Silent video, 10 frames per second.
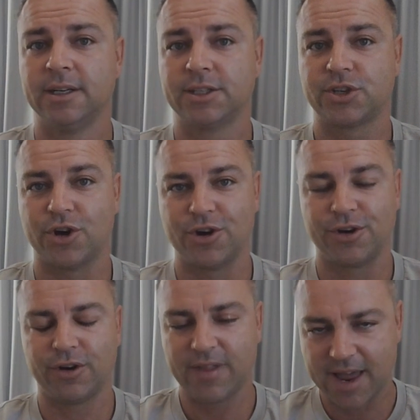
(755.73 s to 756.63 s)

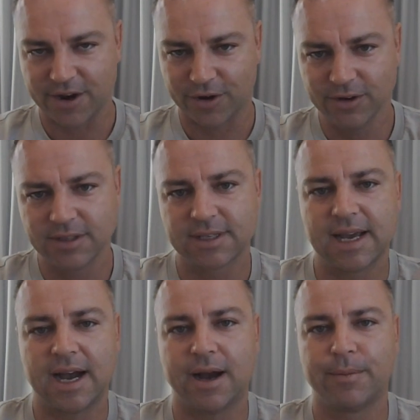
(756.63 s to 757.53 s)
So on that note,
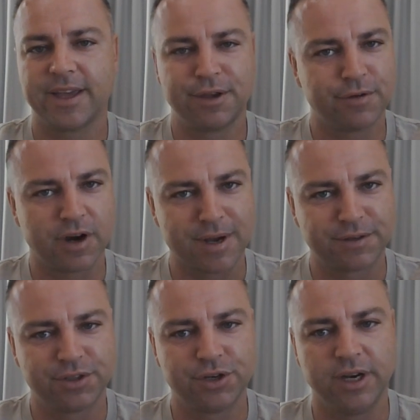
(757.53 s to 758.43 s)
thank you very
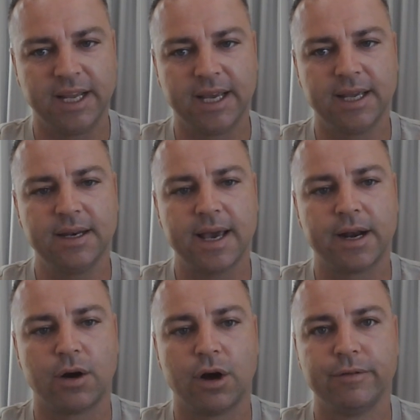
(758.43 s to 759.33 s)
much for tuning in, and
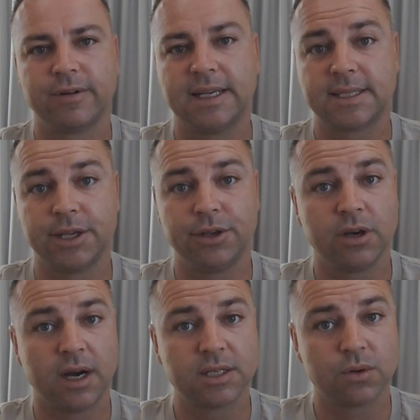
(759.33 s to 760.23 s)
I'll hopefully see you
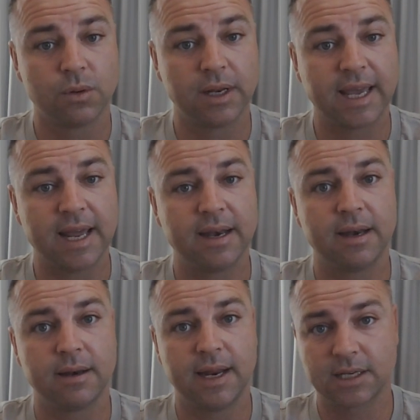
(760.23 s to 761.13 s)
guys all
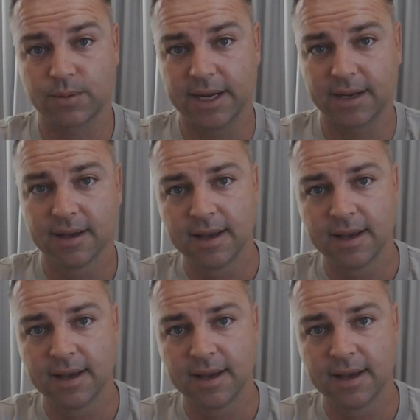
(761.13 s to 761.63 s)
again next week.